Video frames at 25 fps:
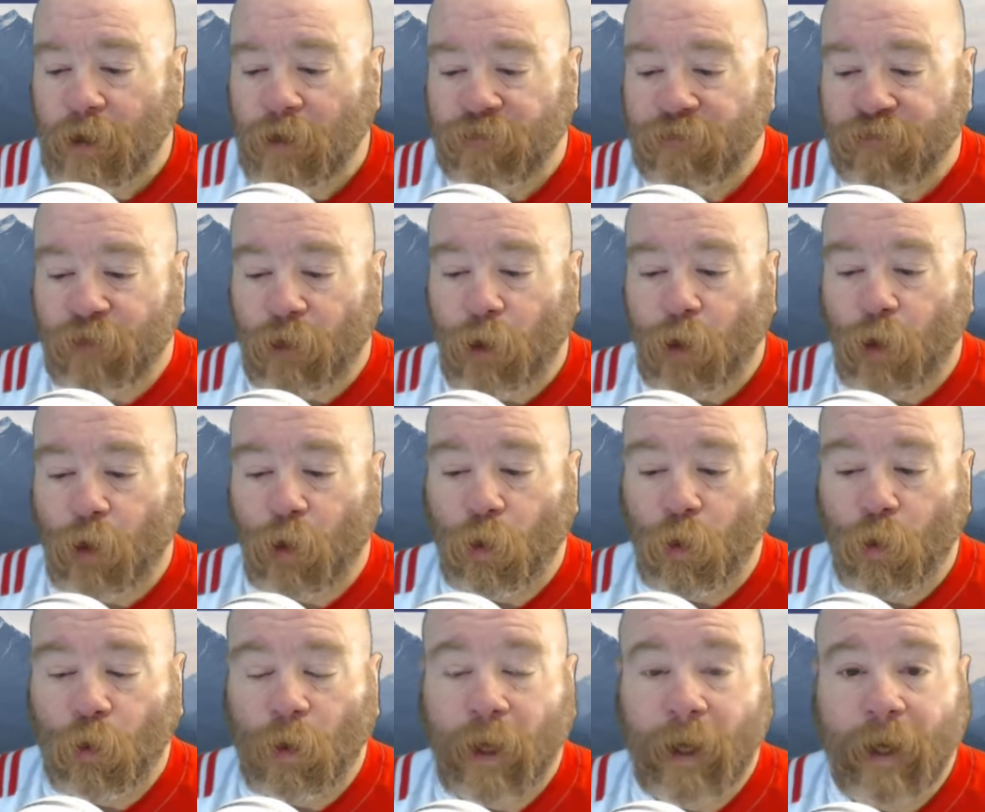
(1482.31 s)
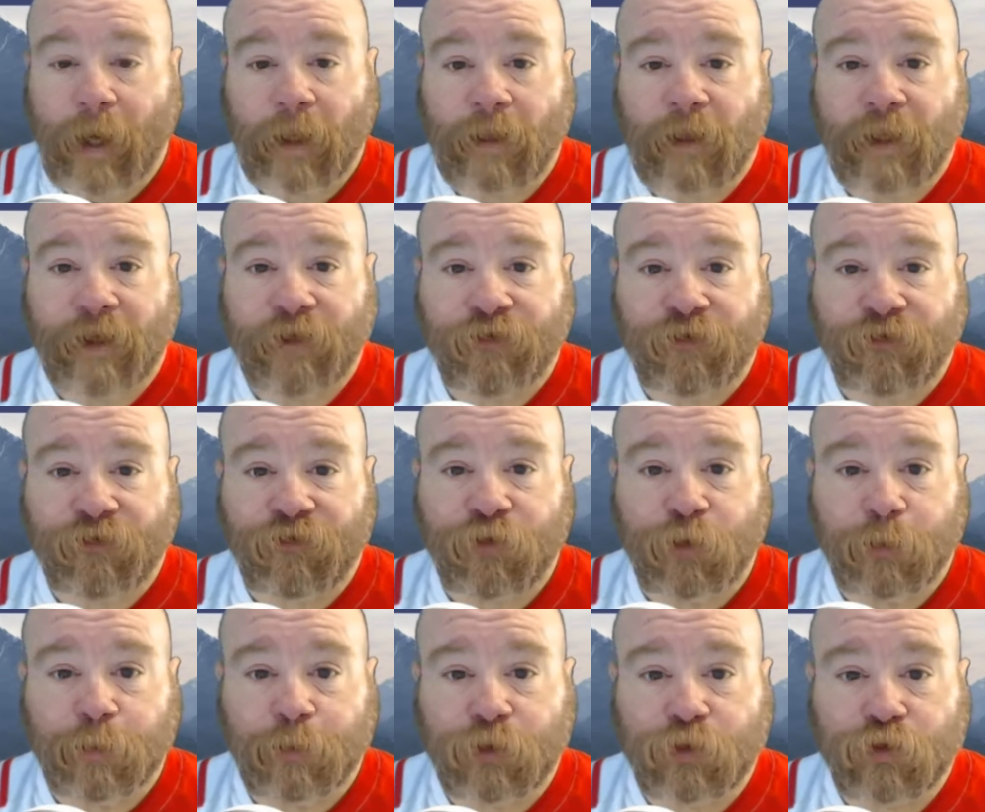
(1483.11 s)
So a lentil
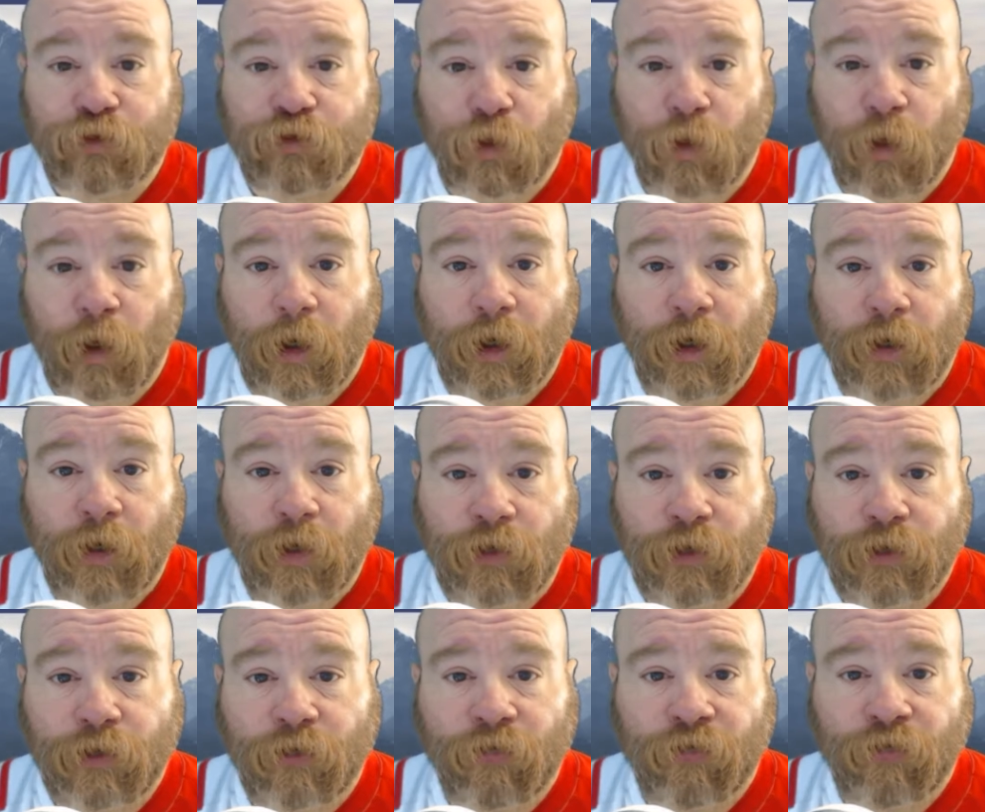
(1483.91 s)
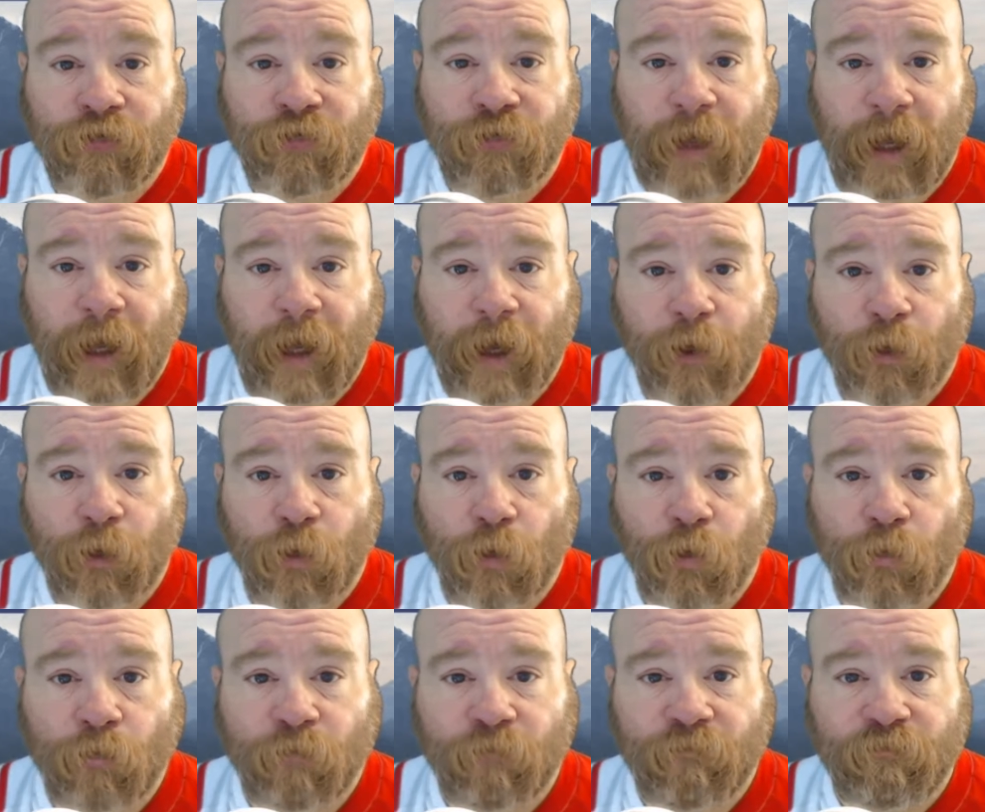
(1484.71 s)
soup tutorial using that
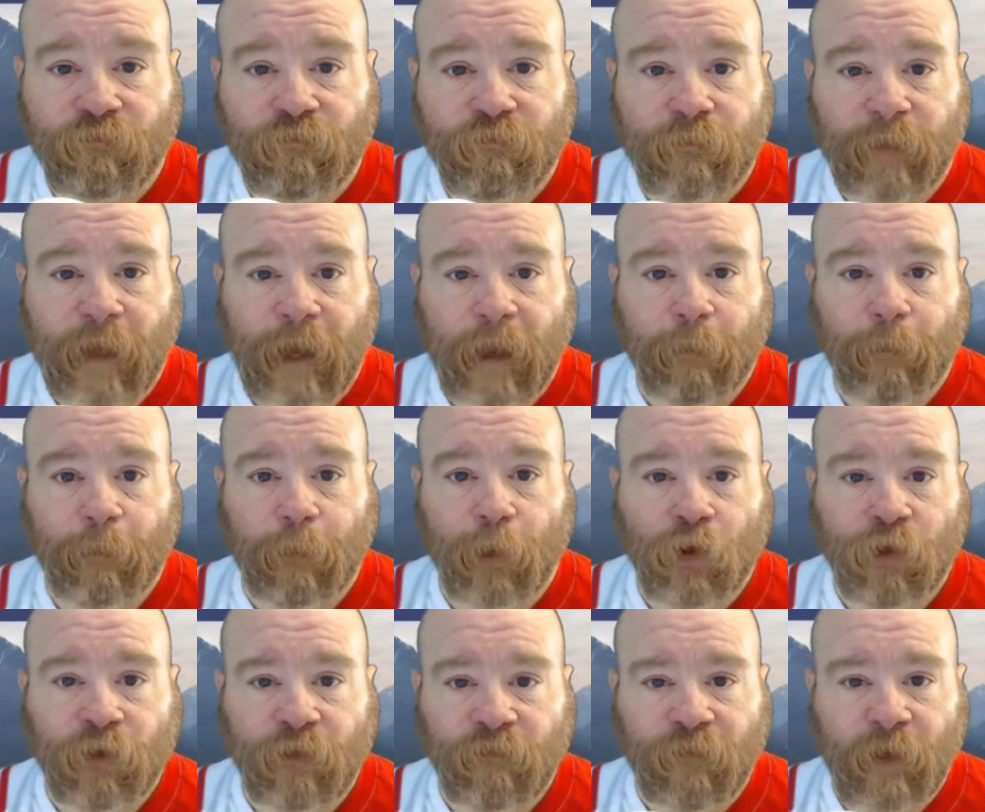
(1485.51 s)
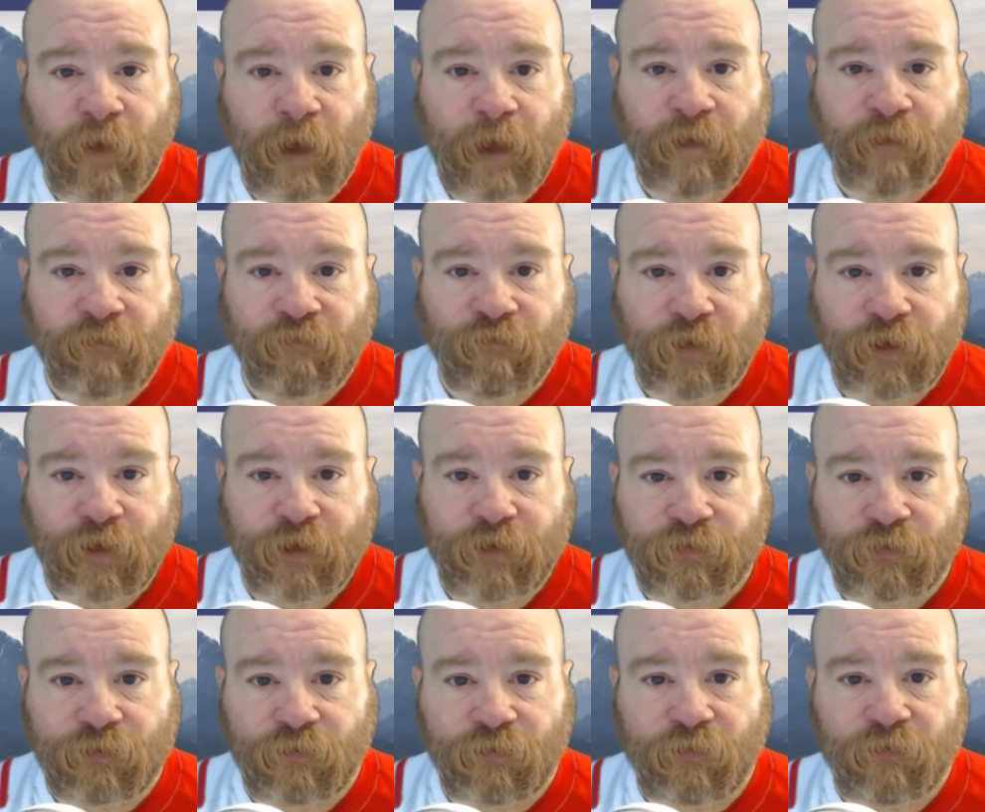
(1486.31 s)
old ham bone you've had in the
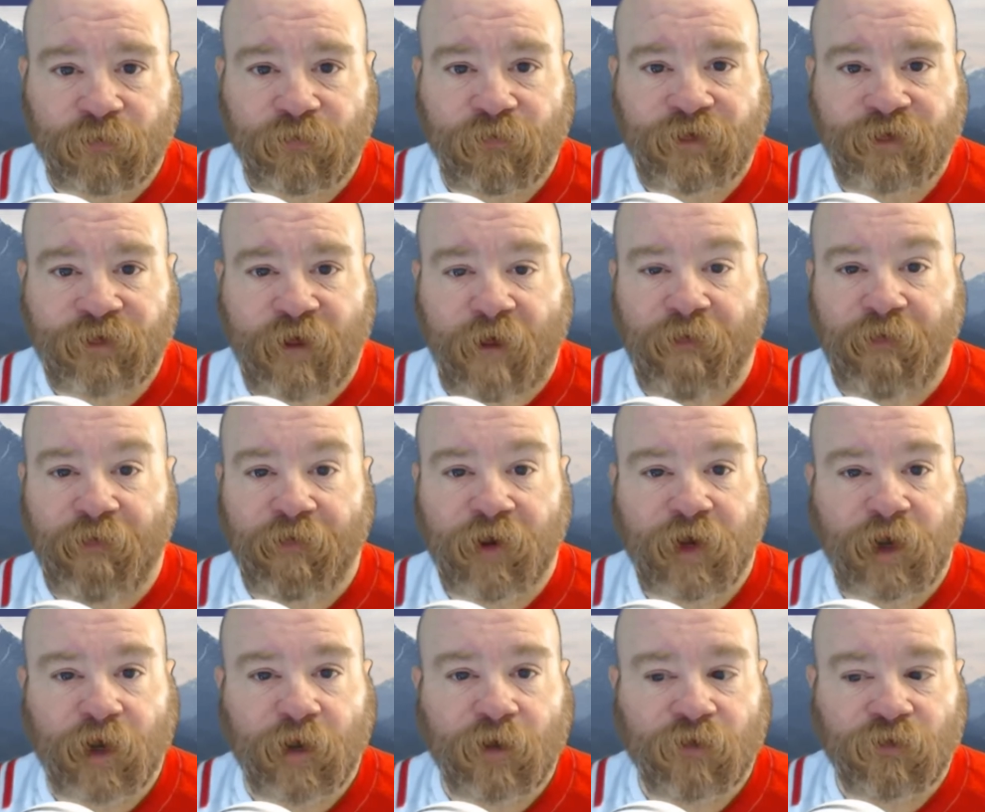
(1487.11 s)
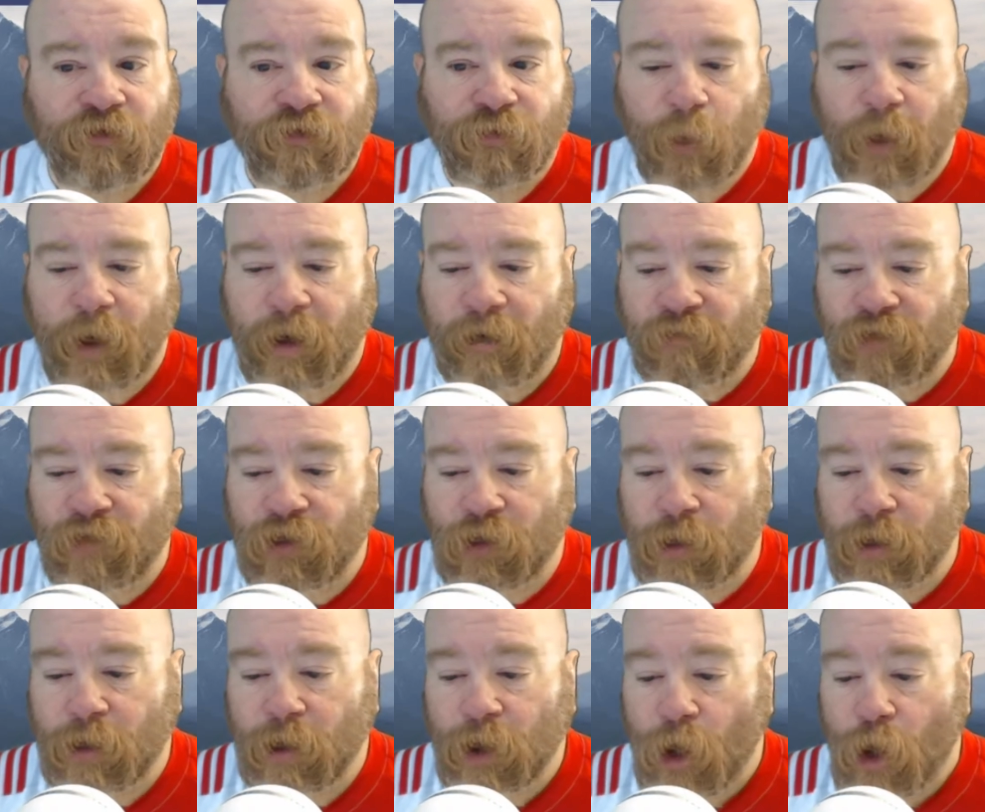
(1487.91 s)
freezer for 7 years,
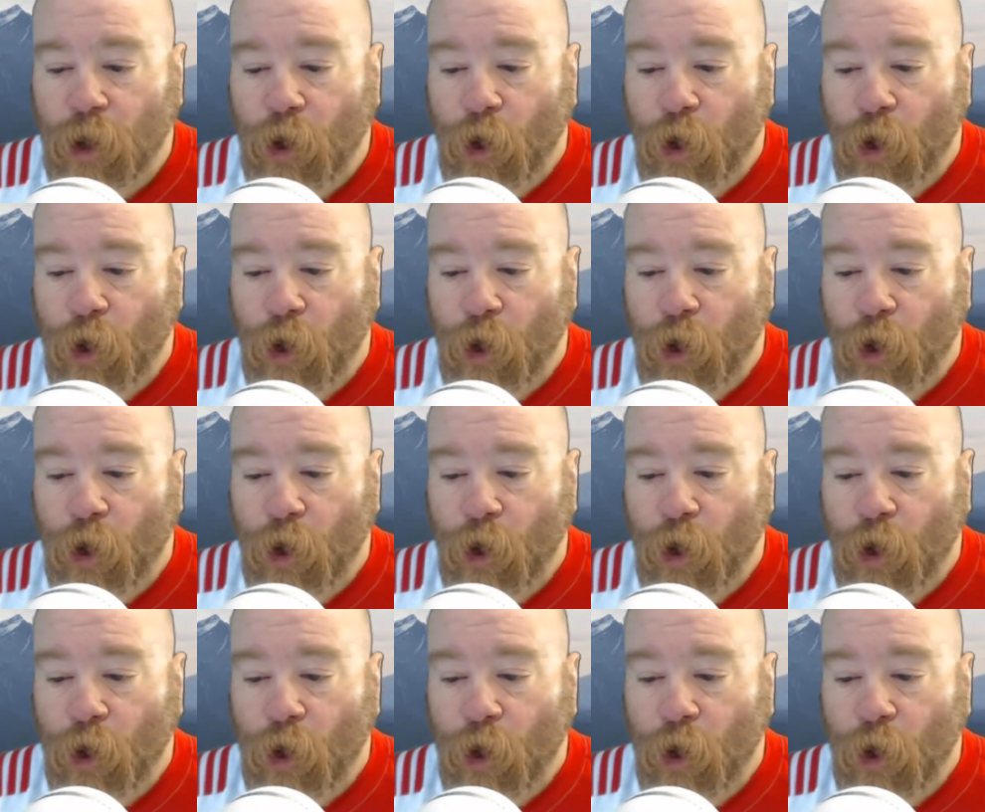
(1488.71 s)
whatever,